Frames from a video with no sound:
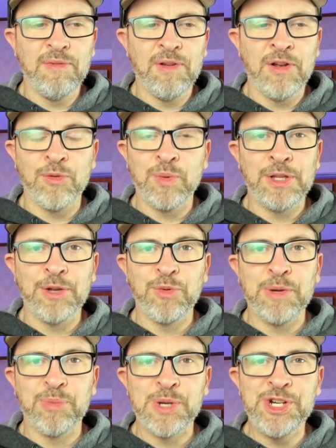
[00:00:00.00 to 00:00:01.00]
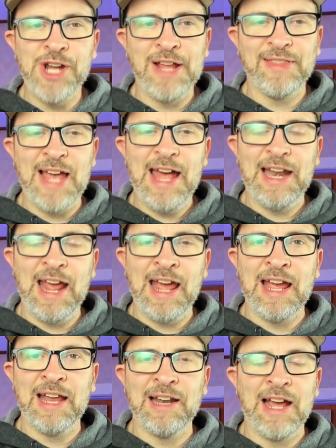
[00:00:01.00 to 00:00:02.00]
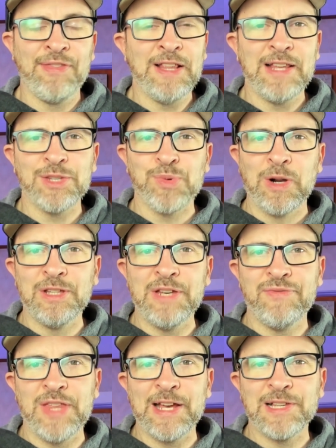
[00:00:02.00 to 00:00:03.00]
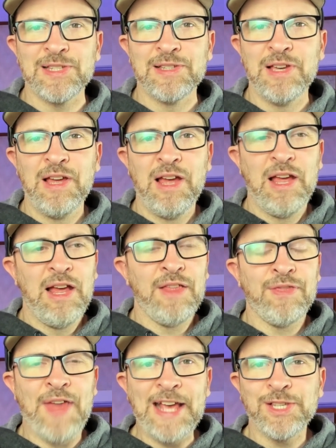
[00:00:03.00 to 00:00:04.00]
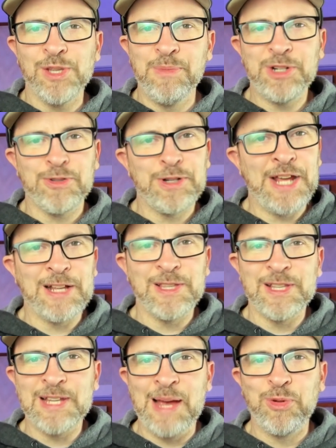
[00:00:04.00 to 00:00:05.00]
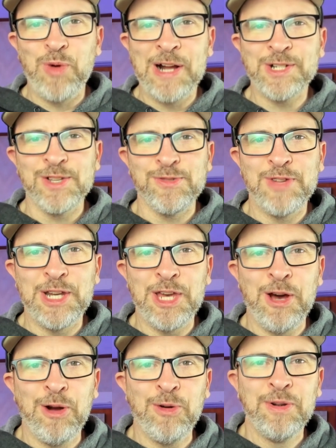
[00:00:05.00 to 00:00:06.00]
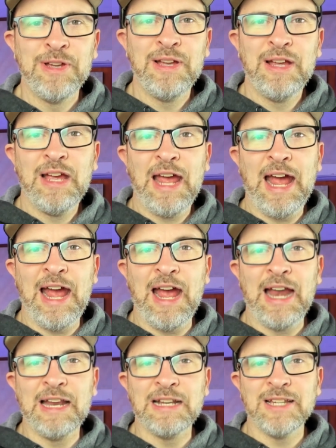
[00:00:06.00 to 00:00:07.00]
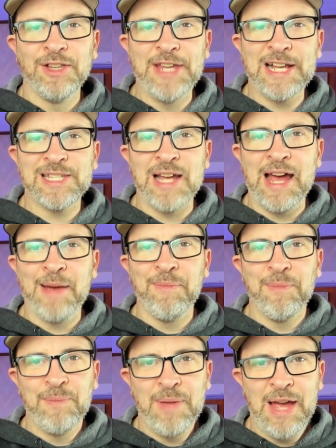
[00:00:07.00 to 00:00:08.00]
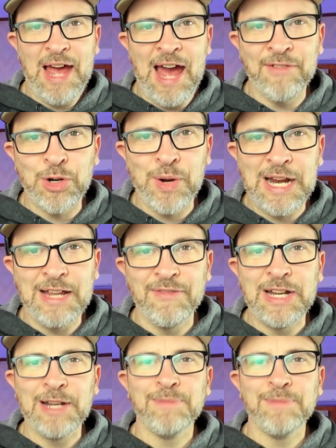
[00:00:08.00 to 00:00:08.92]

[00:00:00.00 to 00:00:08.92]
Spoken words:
really would appreciate that. And I think that's where I'll leave things. Thanks so much for taking the time to watch this video. And until next time, have a great evening.